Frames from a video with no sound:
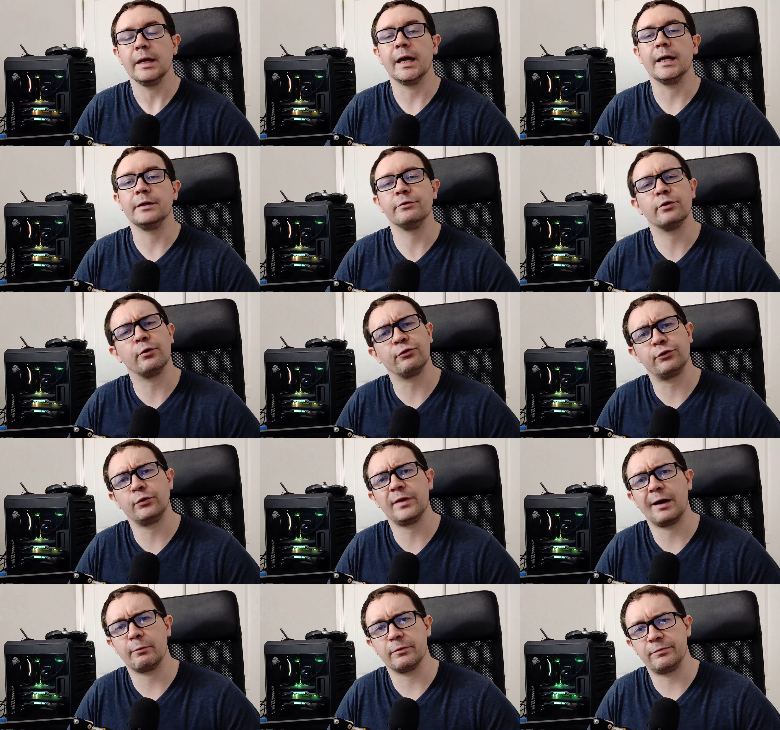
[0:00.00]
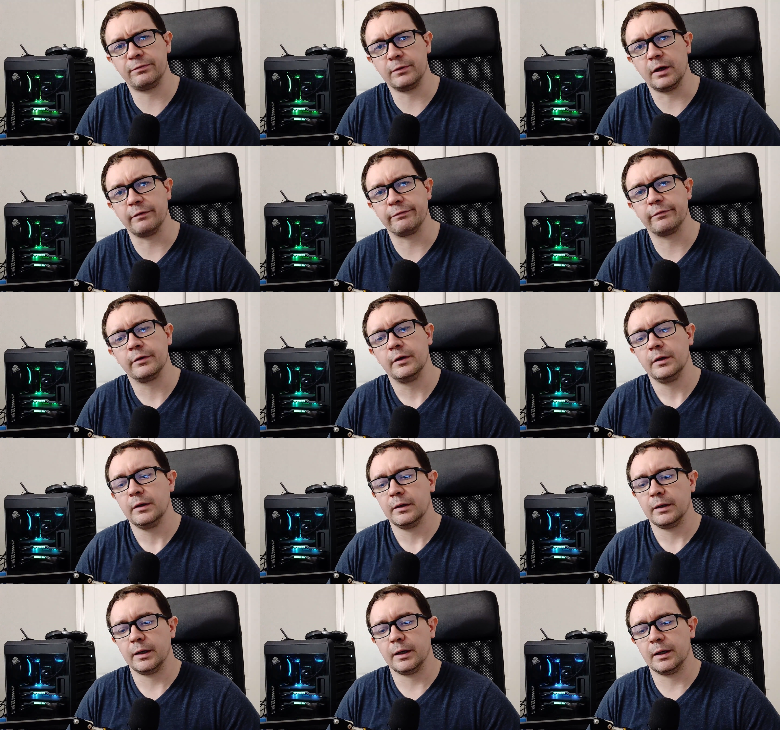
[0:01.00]
And you don't do that with fluff.
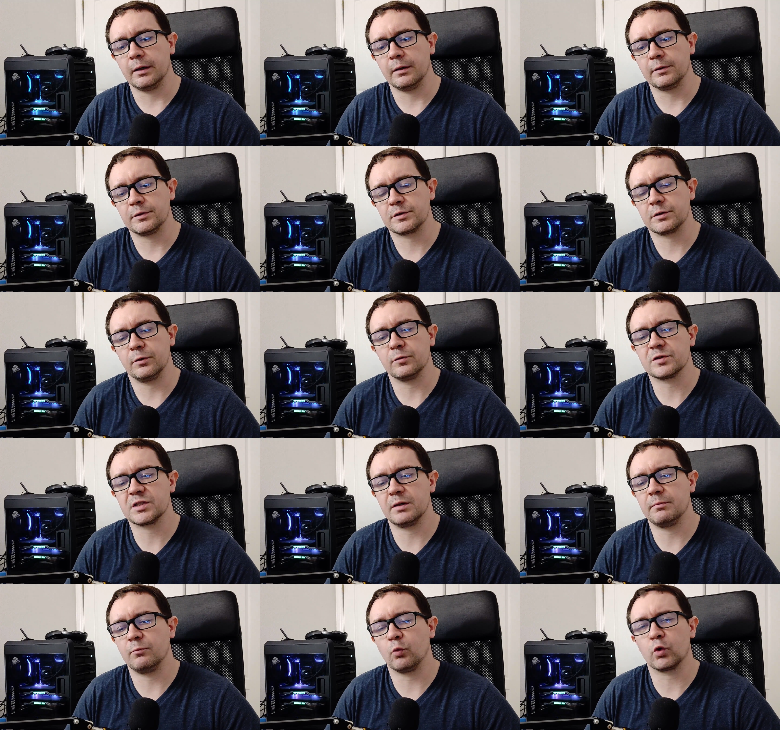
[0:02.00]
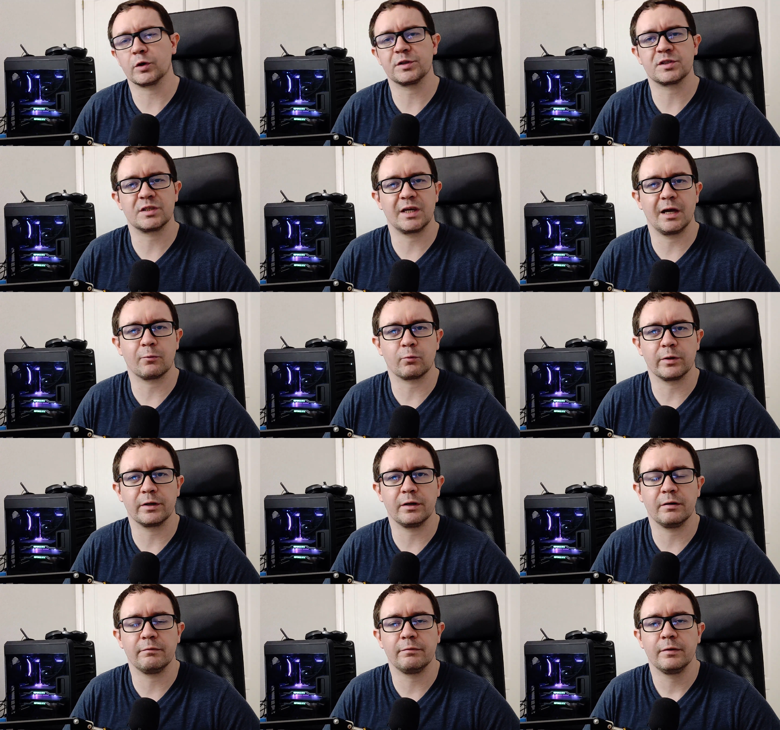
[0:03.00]
Uh, so, some words to get rid
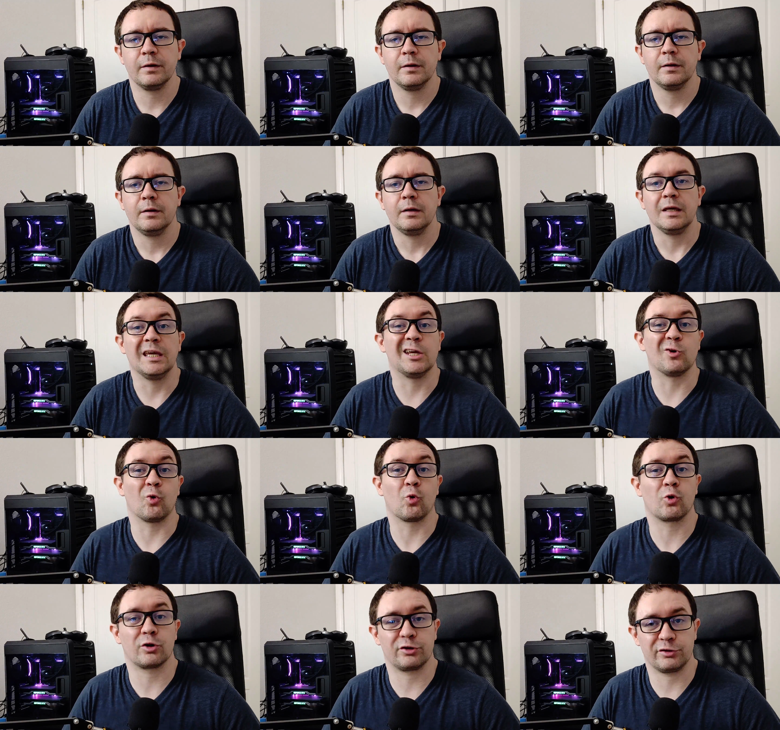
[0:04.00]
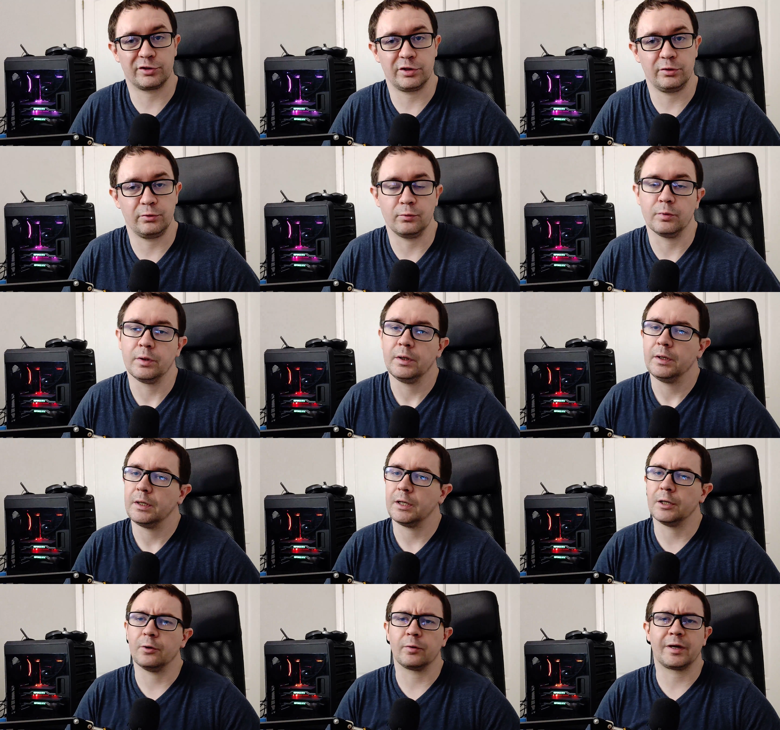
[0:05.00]
of in order to,
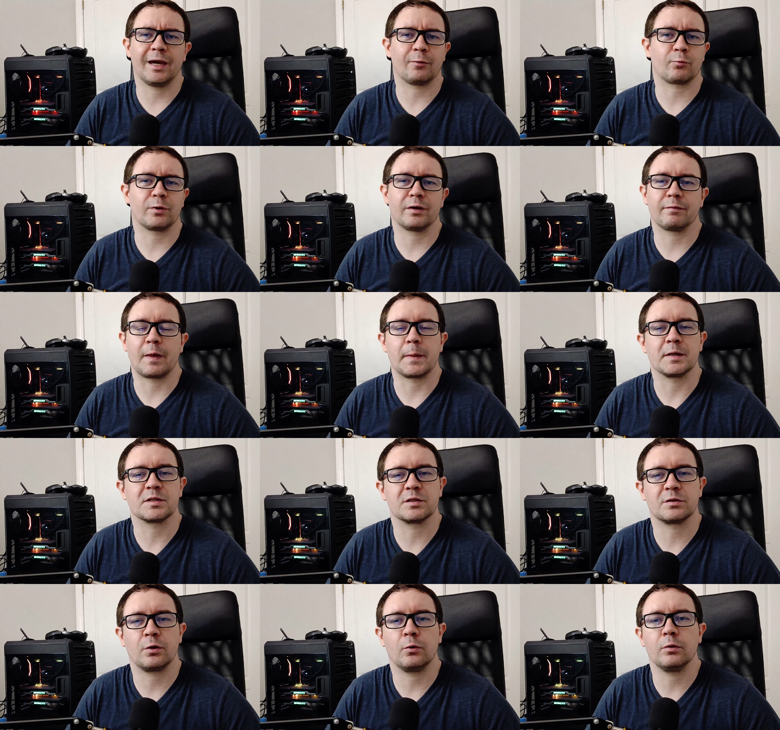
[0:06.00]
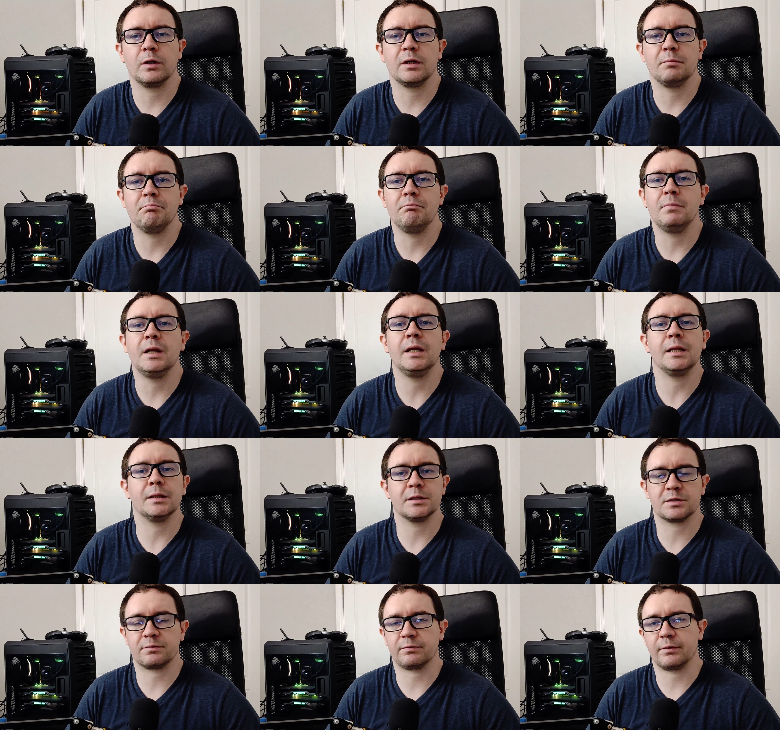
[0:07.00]
you know, get rid of that. That is a totally
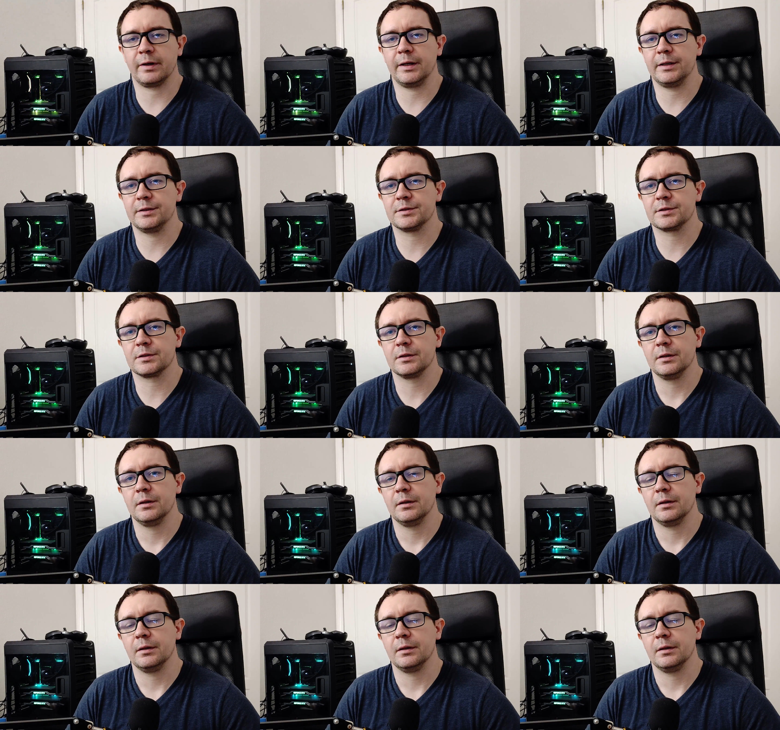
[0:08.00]
meaningless phrase.